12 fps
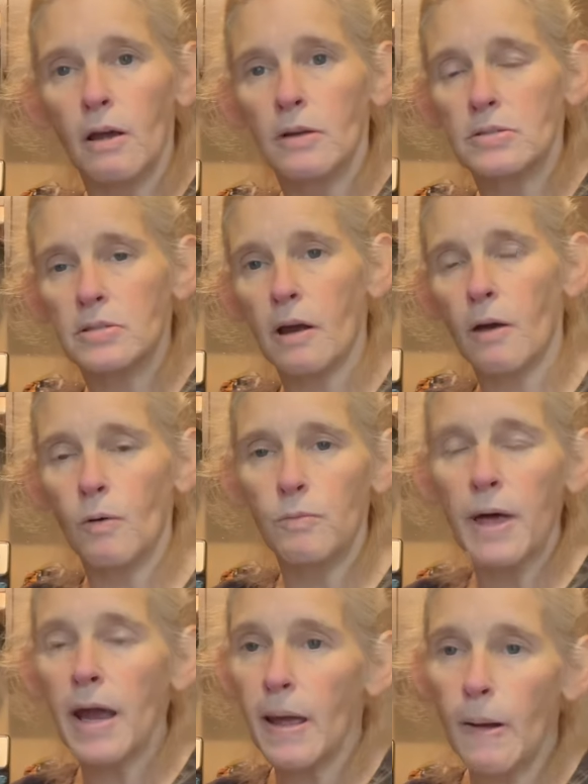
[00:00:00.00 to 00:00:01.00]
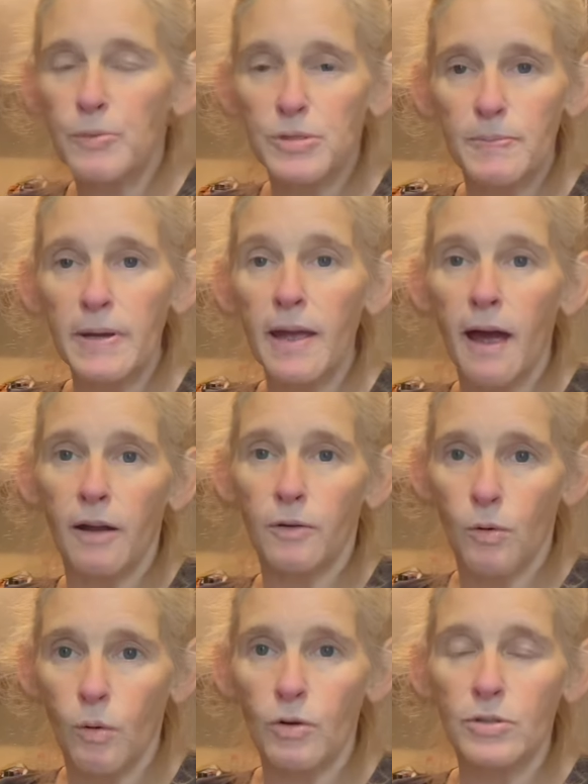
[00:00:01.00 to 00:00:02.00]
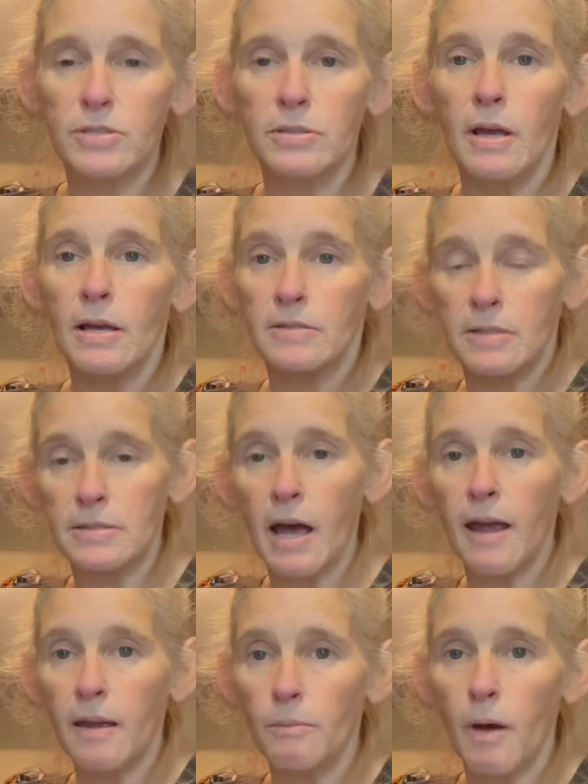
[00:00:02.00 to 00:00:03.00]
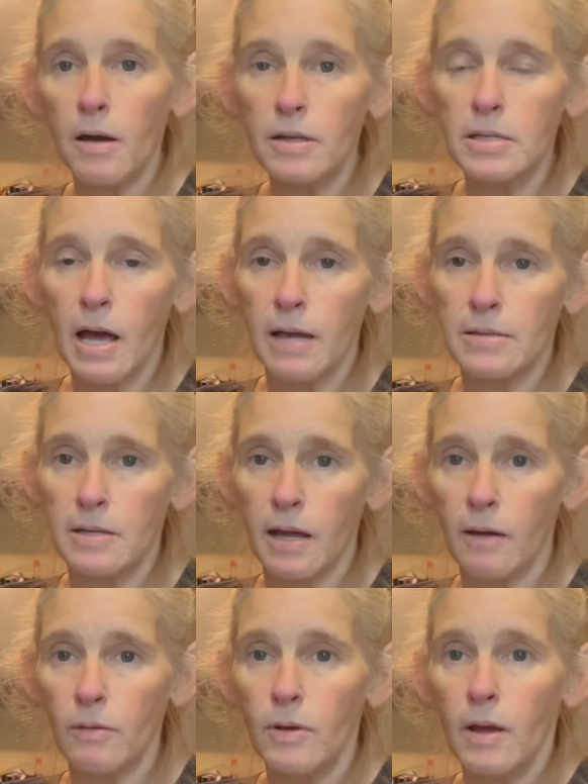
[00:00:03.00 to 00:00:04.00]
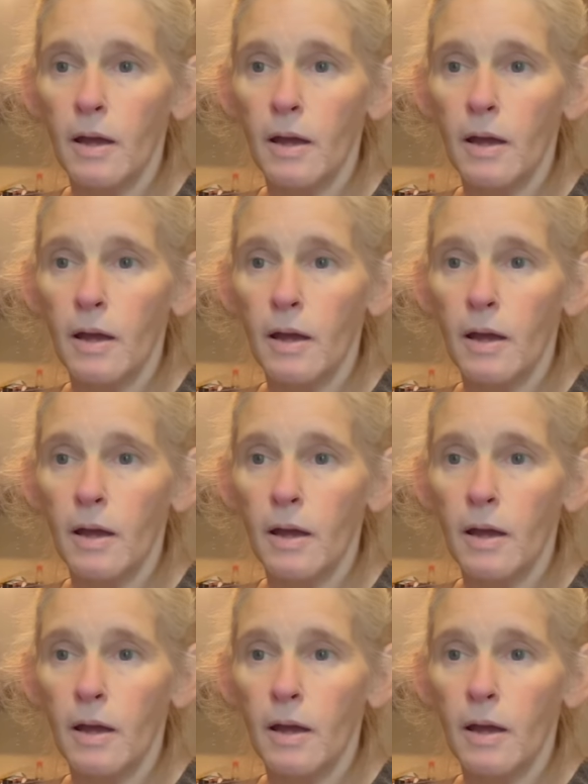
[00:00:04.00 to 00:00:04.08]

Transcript: So that helps me out, of course, since I am monetized now,